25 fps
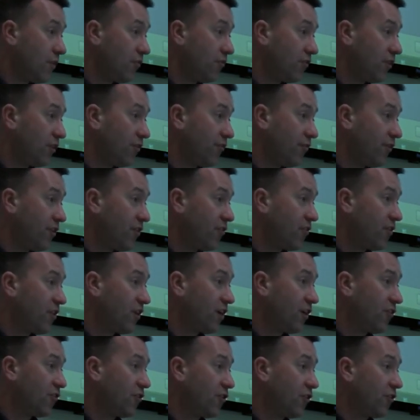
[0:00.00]
So the first
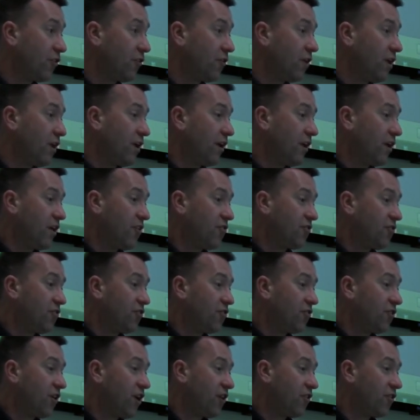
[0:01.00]
thing I'll do is
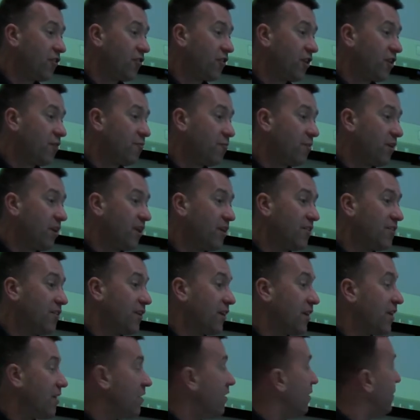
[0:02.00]
just turn on the
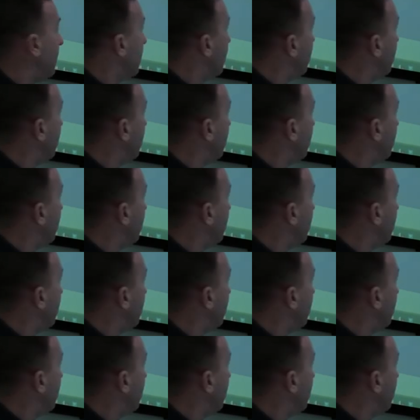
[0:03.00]
ability